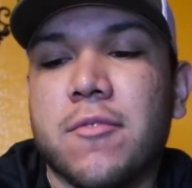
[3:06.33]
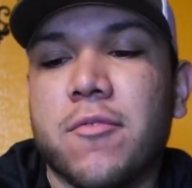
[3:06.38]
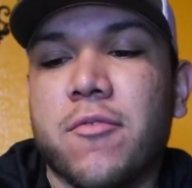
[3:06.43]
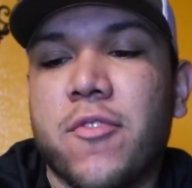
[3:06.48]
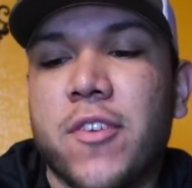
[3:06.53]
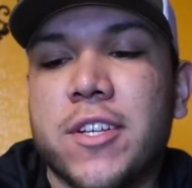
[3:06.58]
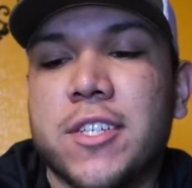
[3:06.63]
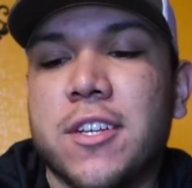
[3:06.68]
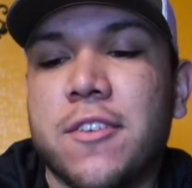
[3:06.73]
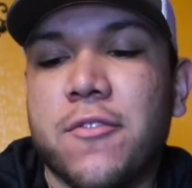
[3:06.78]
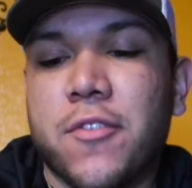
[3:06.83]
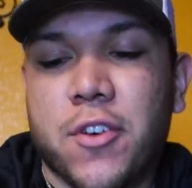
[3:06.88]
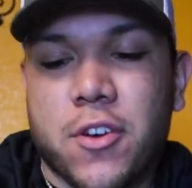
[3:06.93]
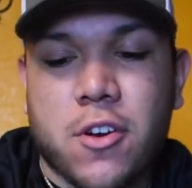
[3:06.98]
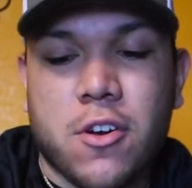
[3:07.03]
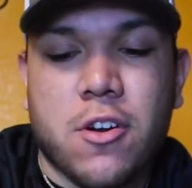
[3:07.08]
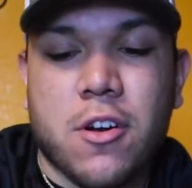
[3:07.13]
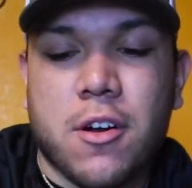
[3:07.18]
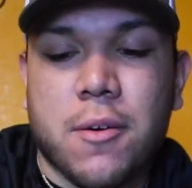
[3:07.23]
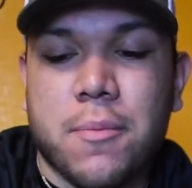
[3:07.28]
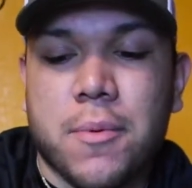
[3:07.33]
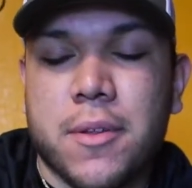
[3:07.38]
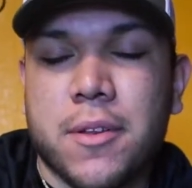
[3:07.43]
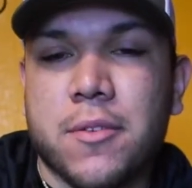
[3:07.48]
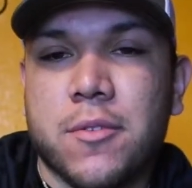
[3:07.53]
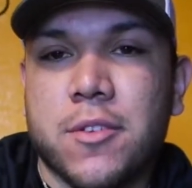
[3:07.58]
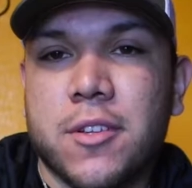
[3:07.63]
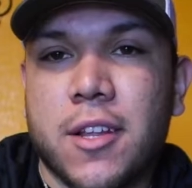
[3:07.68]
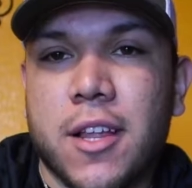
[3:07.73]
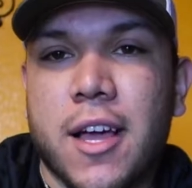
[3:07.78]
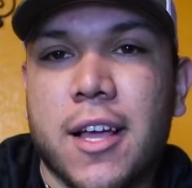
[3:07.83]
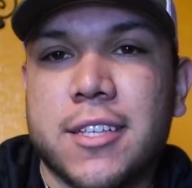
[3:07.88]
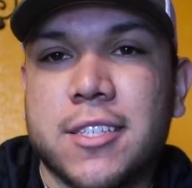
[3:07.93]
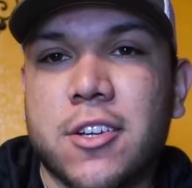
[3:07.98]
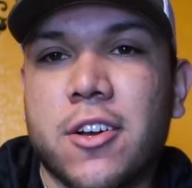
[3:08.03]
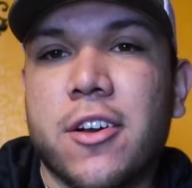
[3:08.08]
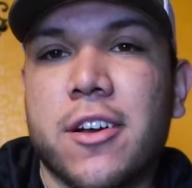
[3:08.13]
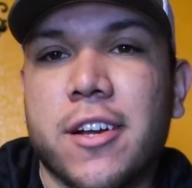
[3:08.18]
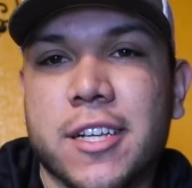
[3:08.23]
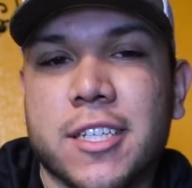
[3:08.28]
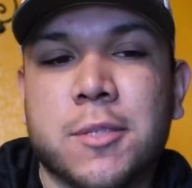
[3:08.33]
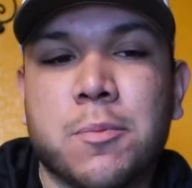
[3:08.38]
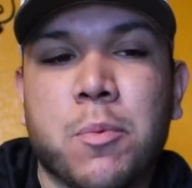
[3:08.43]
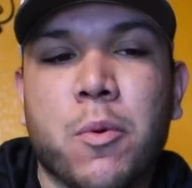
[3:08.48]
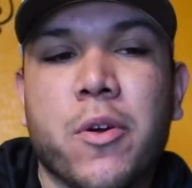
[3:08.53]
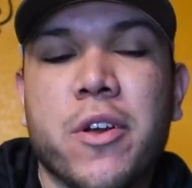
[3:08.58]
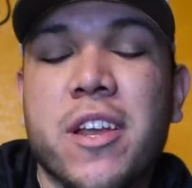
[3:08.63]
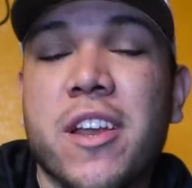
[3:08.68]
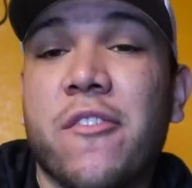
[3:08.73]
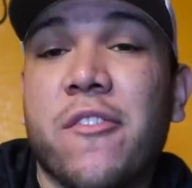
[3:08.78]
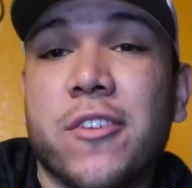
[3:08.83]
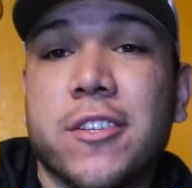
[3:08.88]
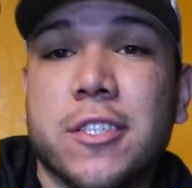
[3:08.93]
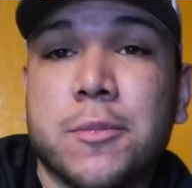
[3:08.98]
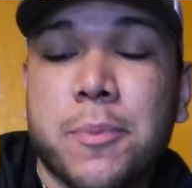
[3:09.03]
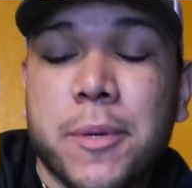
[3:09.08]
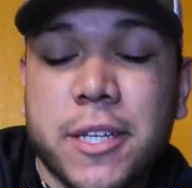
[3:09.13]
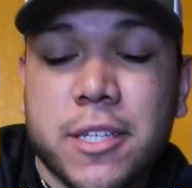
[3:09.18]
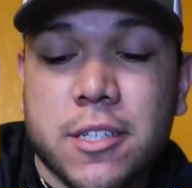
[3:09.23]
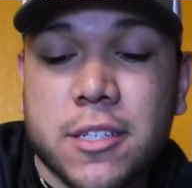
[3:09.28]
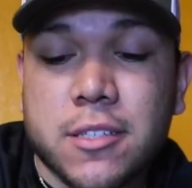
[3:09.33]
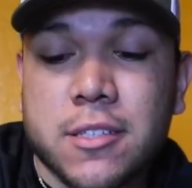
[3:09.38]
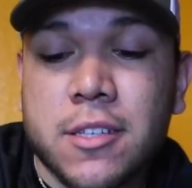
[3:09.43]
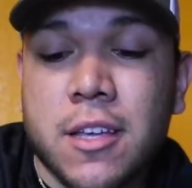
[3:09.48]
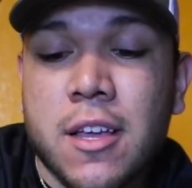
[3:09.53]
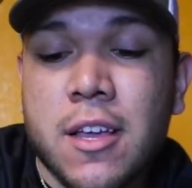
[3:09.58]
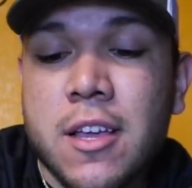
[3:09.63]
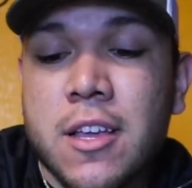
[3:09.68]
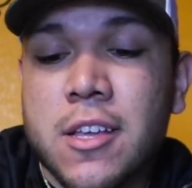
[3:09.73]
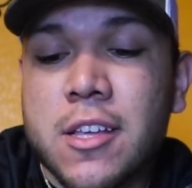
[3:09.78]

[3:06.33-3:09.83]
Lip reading: fishing for carp, and when I started exploring different species.